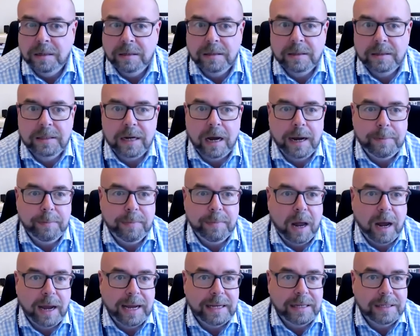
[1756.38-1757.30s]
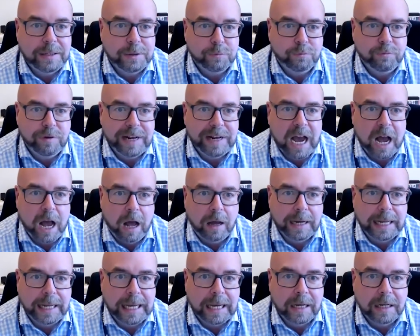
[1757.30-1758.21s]
timelines,
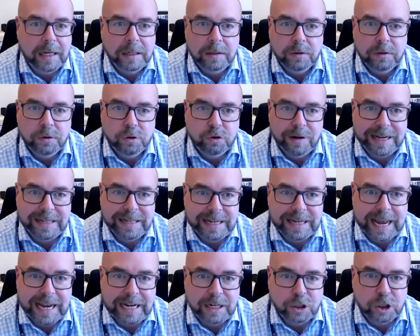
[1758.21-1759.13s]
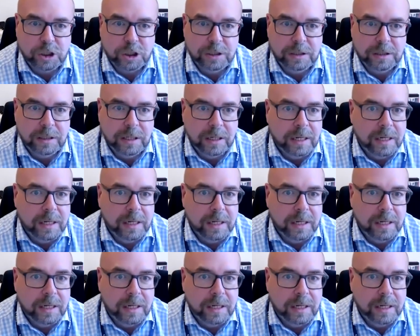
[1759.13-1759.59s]
realia, translation,